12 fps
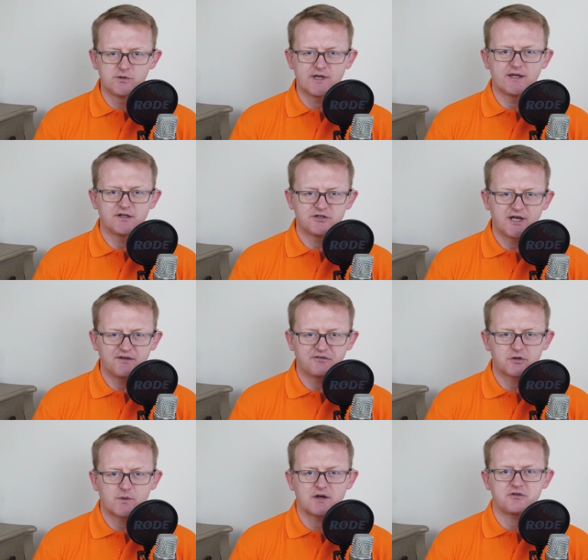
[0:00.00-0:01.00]
you get a
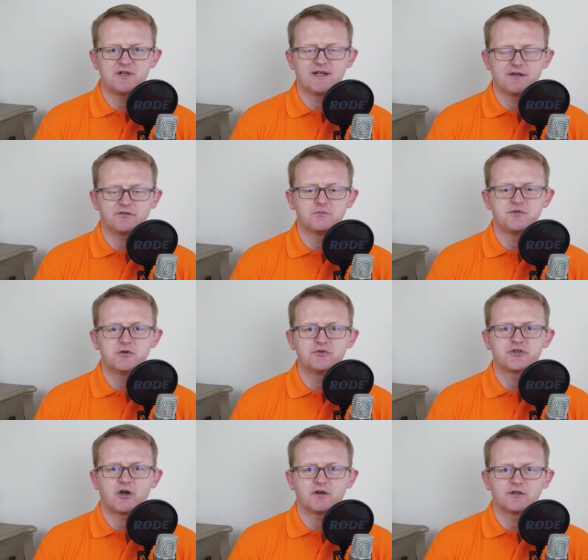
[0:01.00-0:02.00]
chance to actually get some new
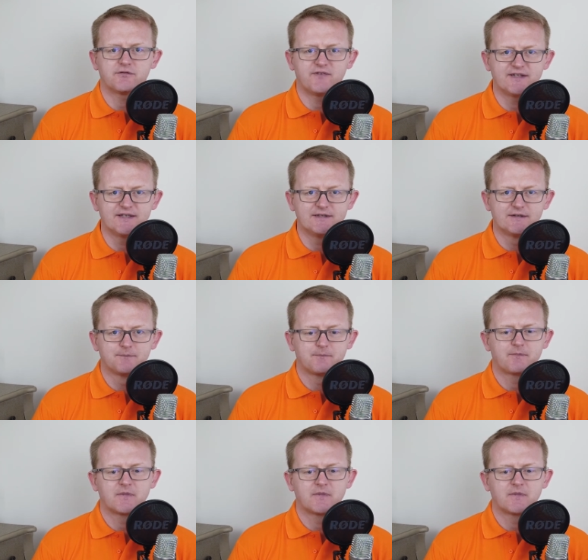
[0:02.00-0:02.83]
sockets fitted.